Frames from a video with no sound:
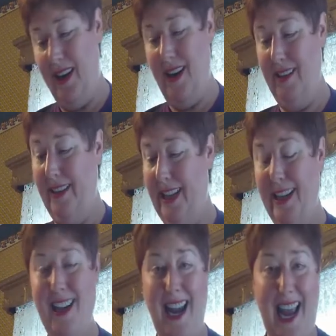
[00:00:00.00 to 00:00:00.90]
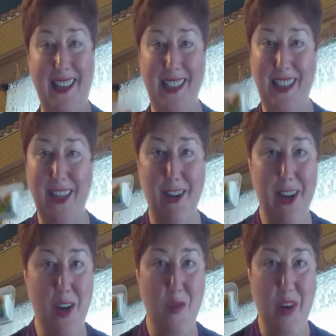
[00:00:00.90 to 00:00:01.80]
Helena and I had a
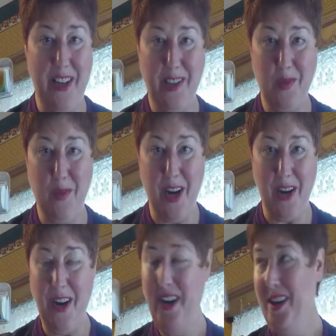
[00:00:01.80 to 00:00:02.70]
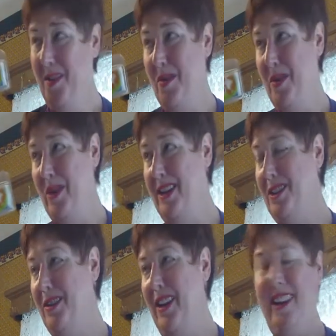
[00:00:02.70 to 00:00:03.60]
scenario once where we
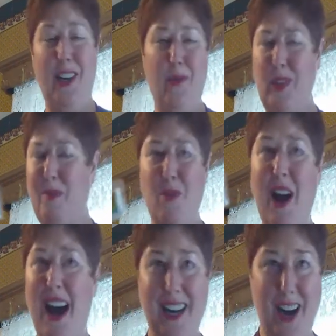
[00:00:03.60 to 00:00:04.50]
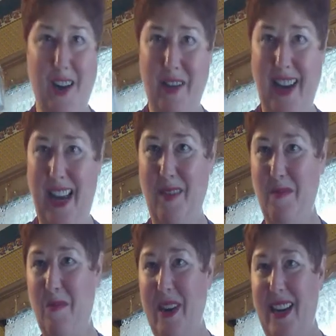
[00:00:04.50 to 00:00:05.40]
went to, I think it was Morocco,
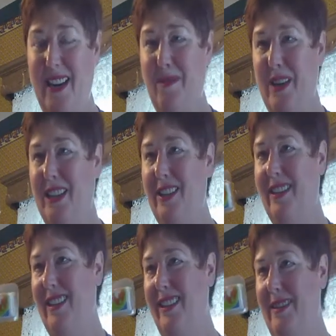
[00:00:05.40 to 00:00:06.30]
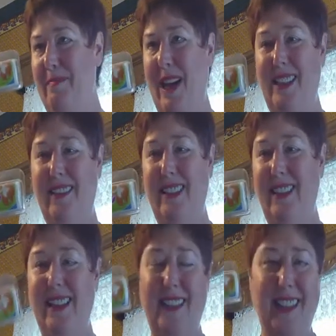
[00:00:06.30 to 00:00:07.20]
and we took basically
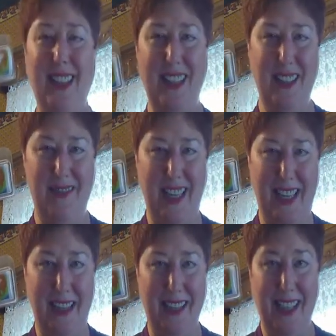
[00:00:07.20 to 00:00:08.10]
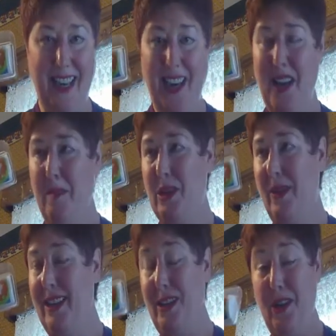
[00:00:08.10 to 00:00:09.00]
like a dozen of these
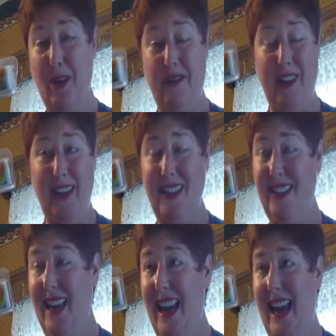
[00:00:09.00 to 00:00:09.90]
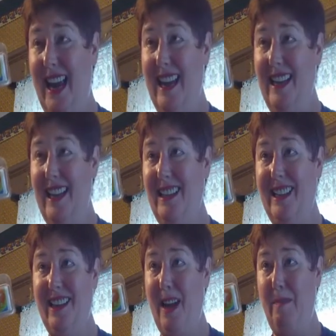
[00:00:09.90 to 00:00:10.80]
between the two of us and
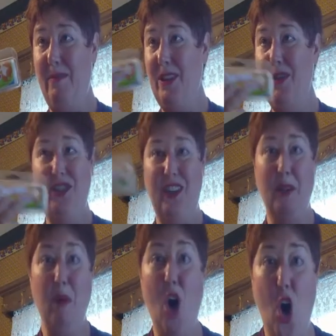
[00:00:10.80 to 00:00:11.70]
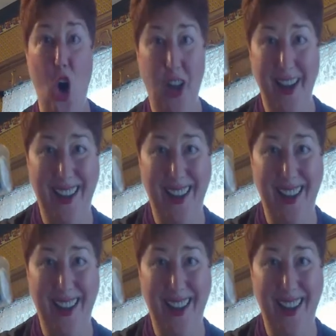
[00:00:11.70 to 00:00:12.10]
ended up using them all,